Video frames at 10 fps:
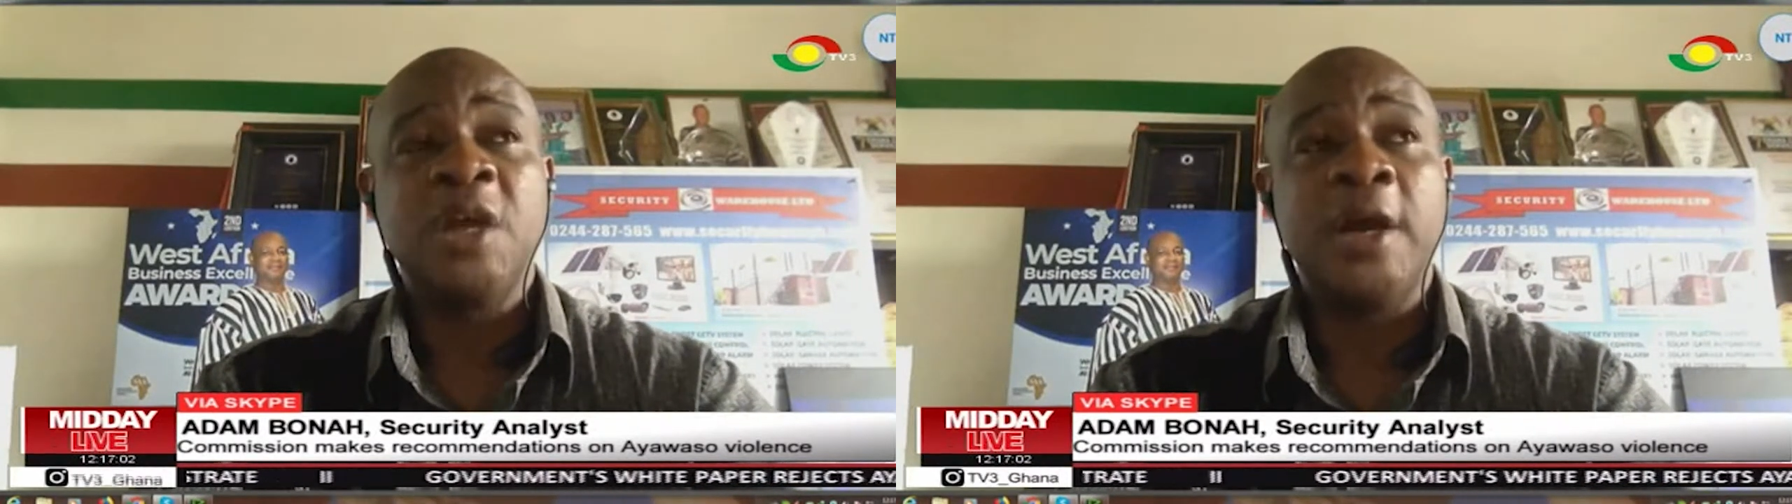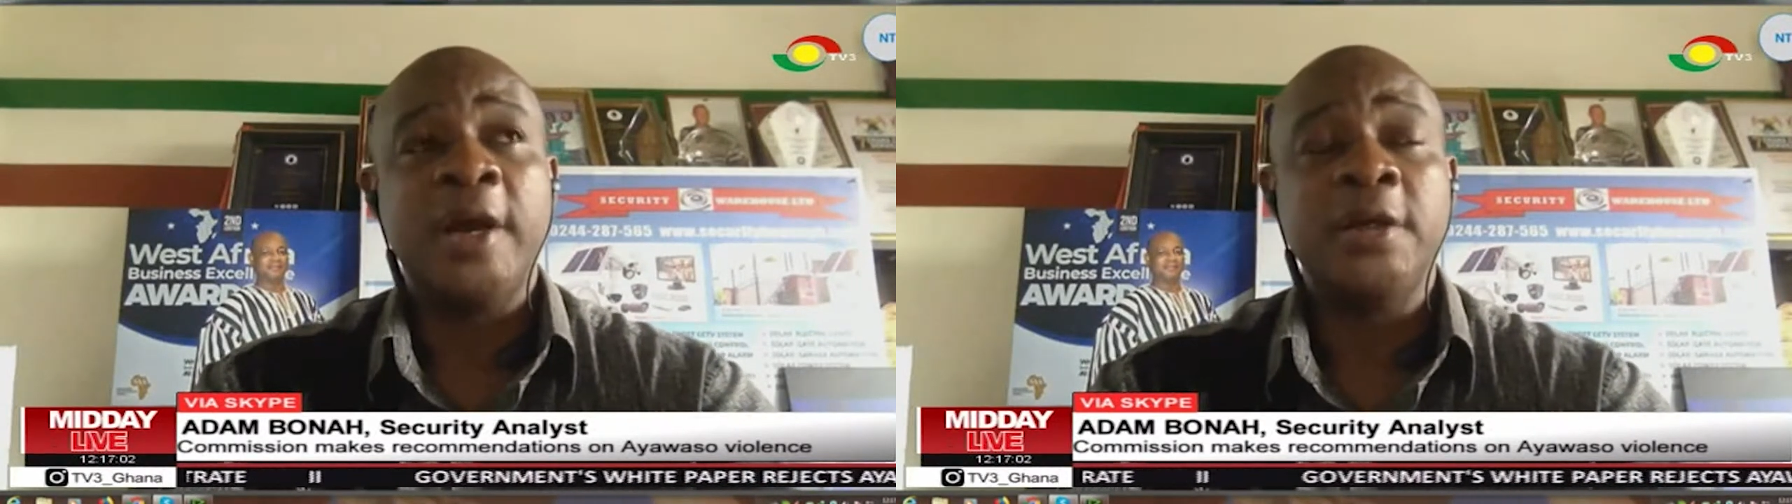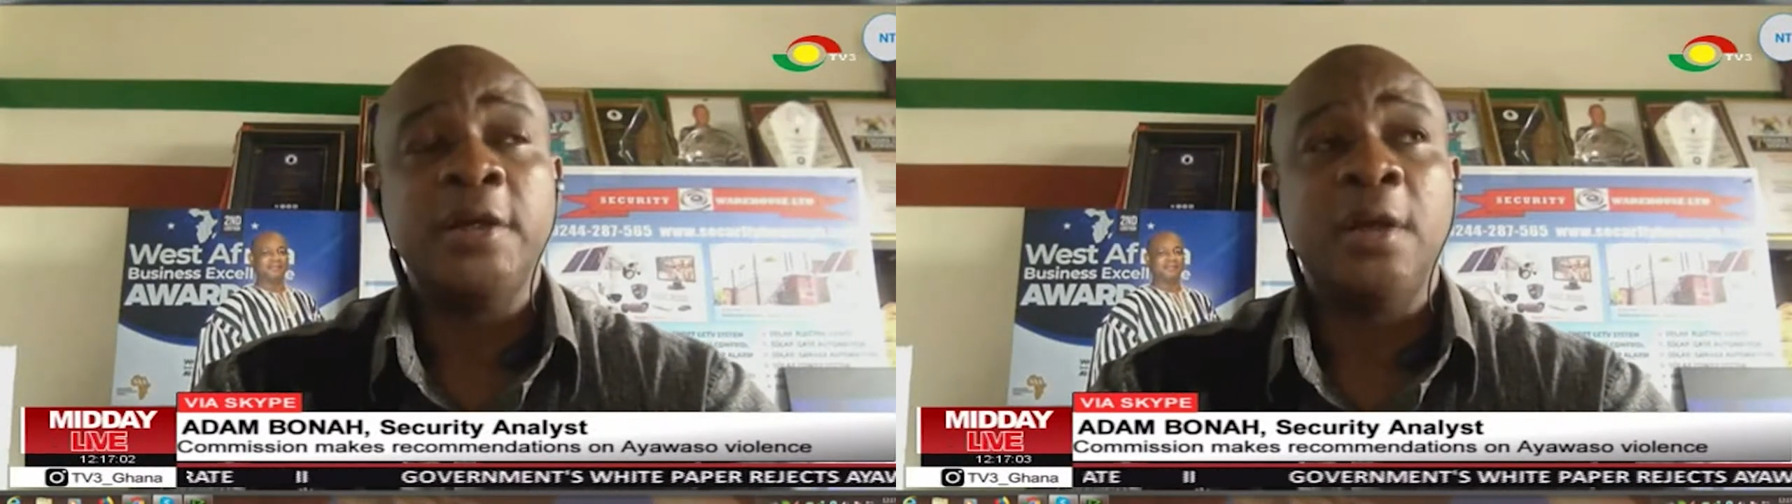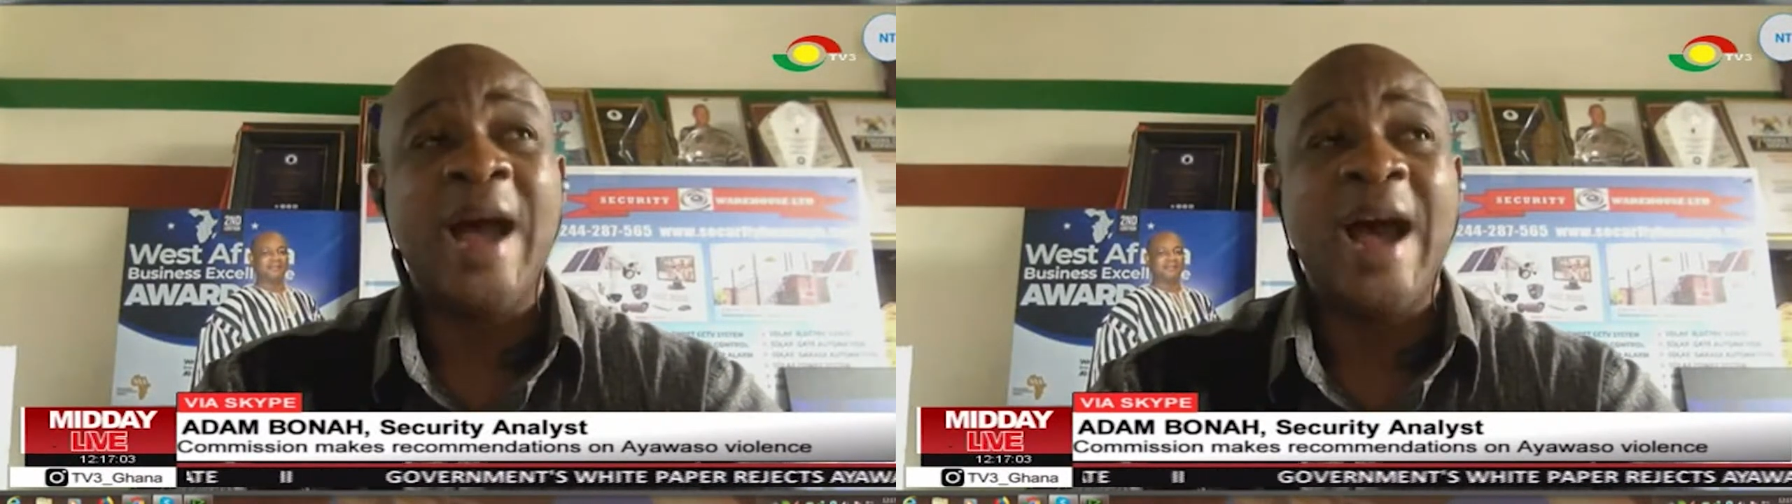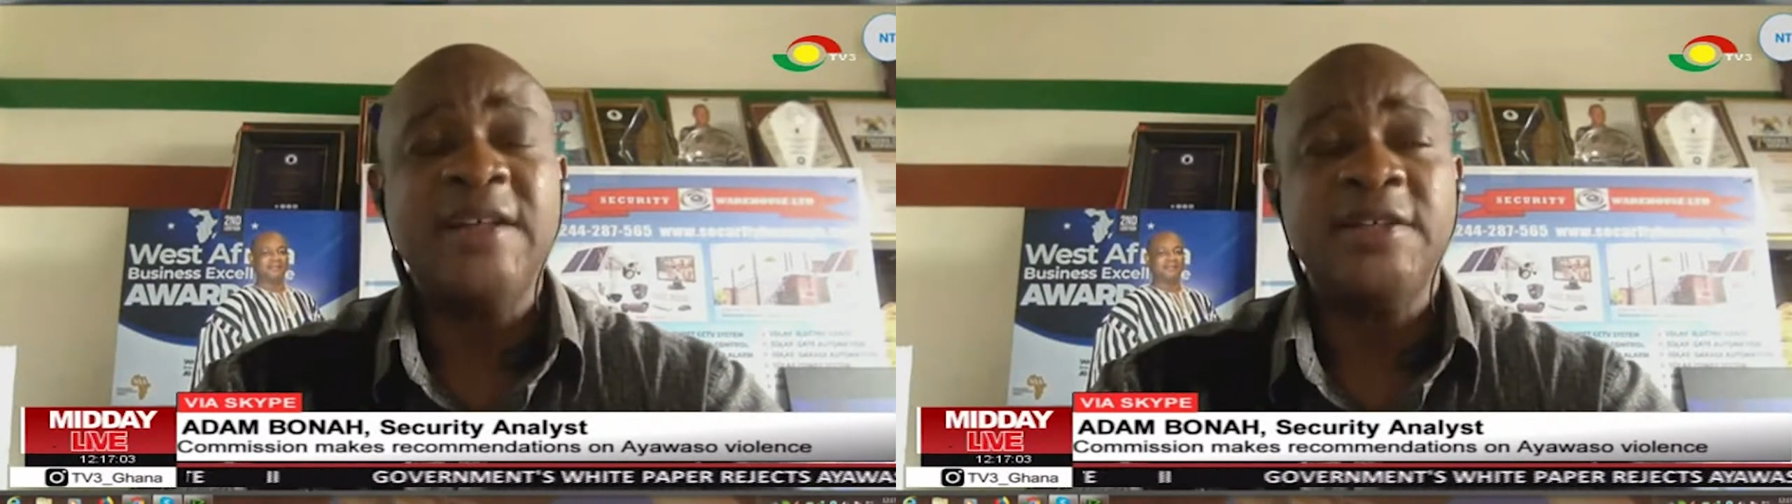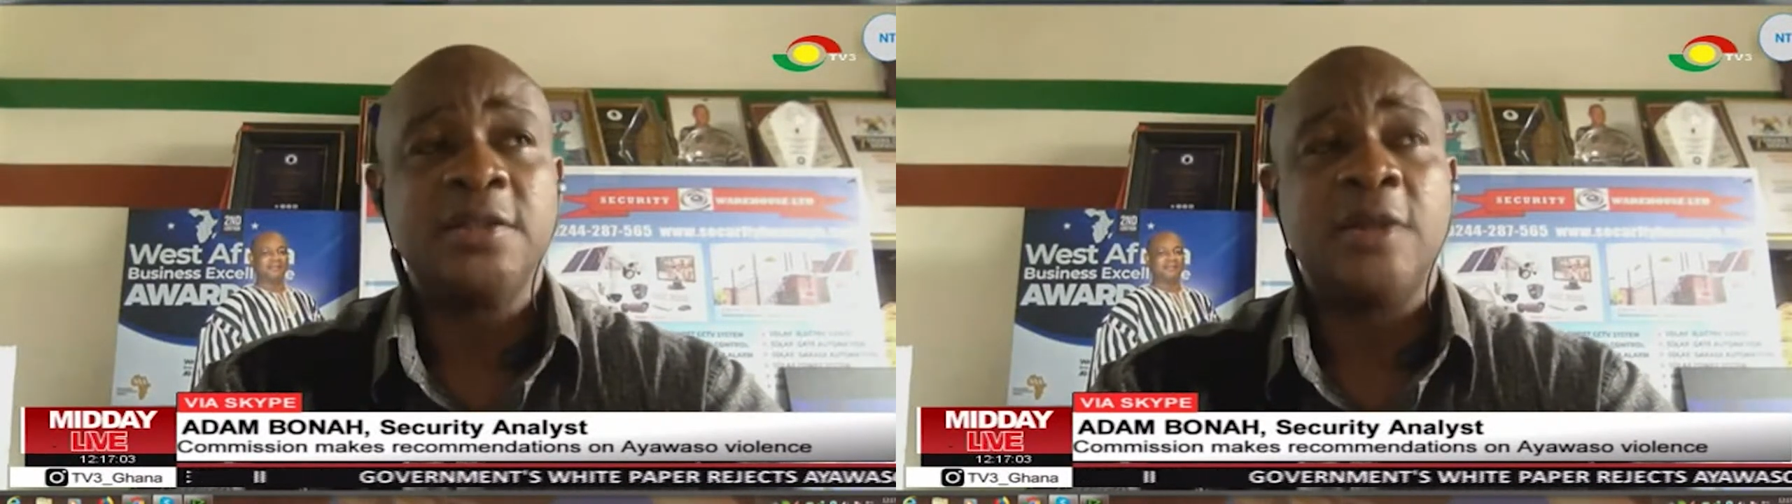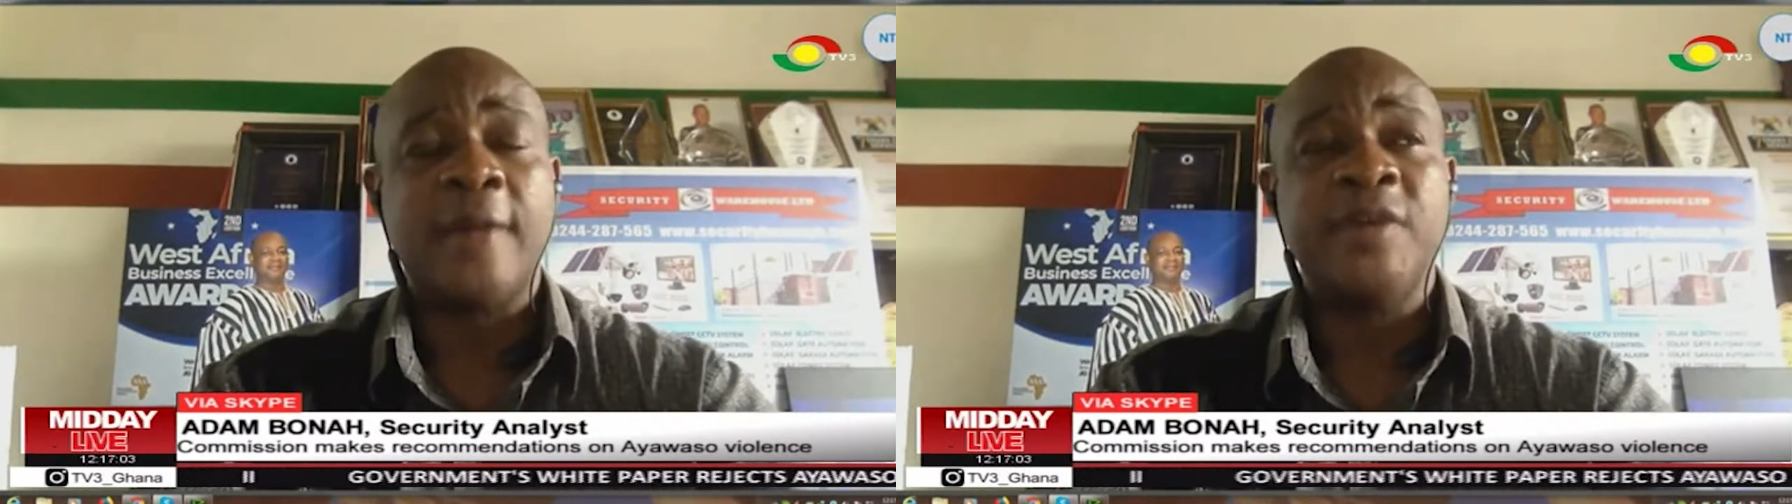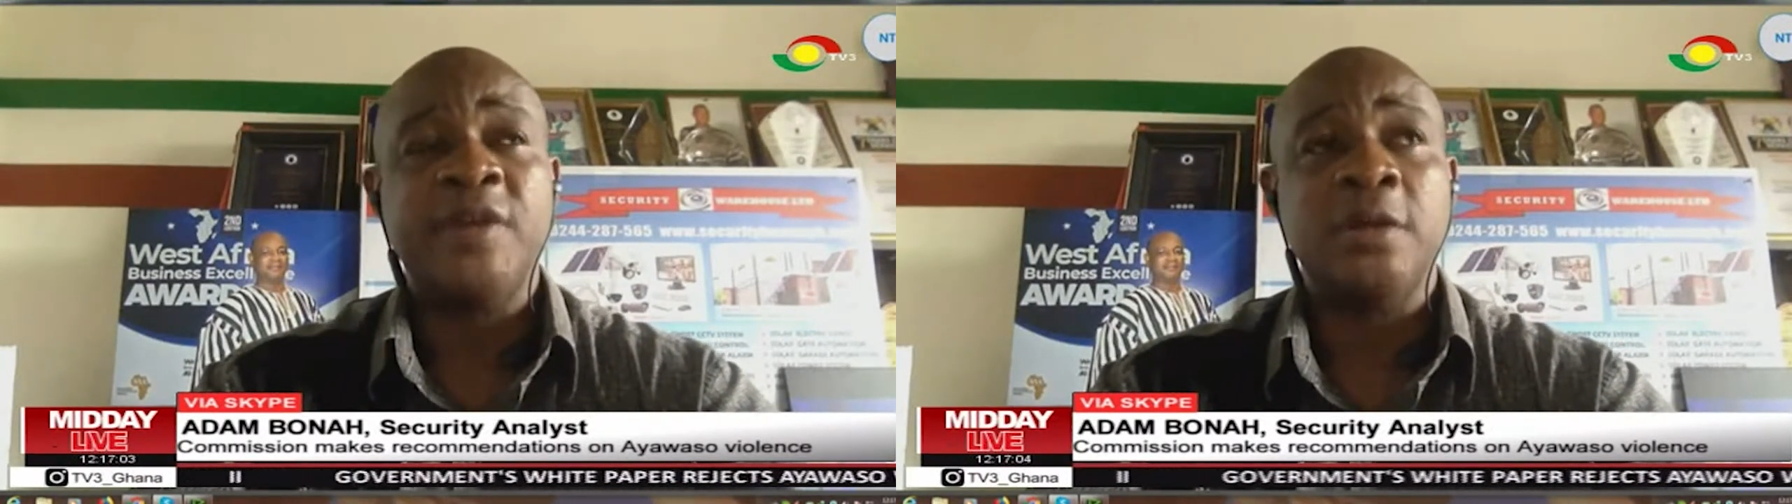he lied. I
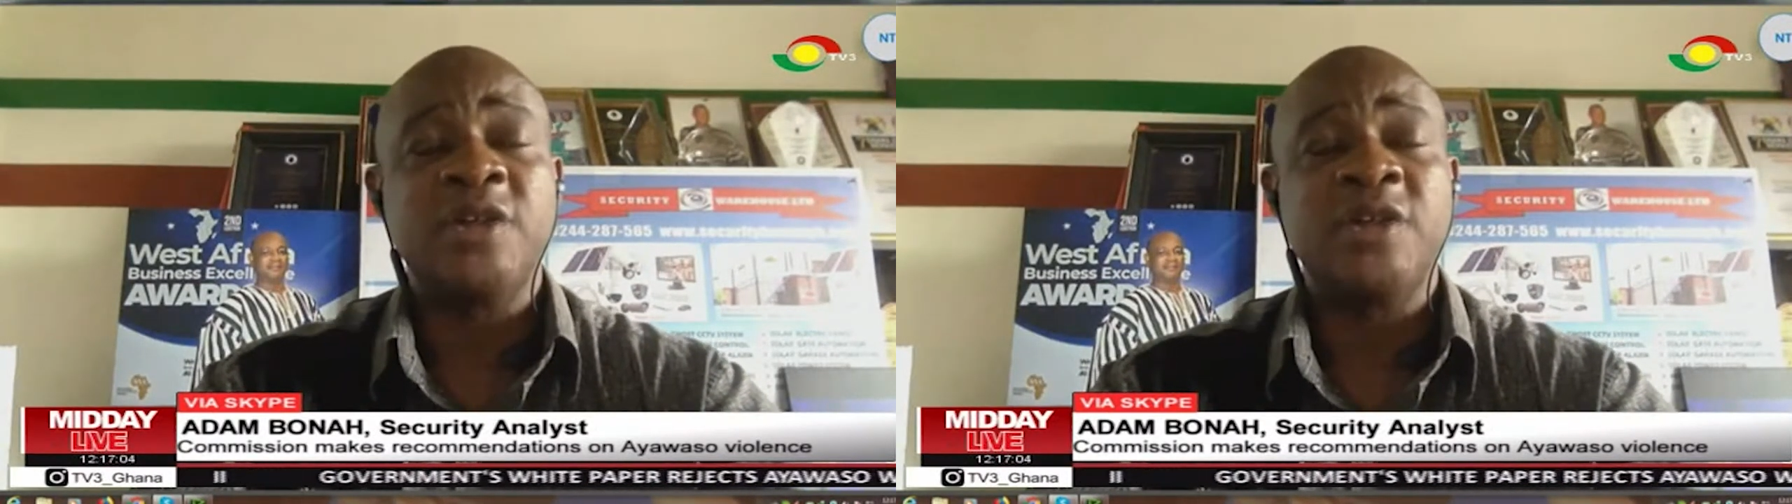mean,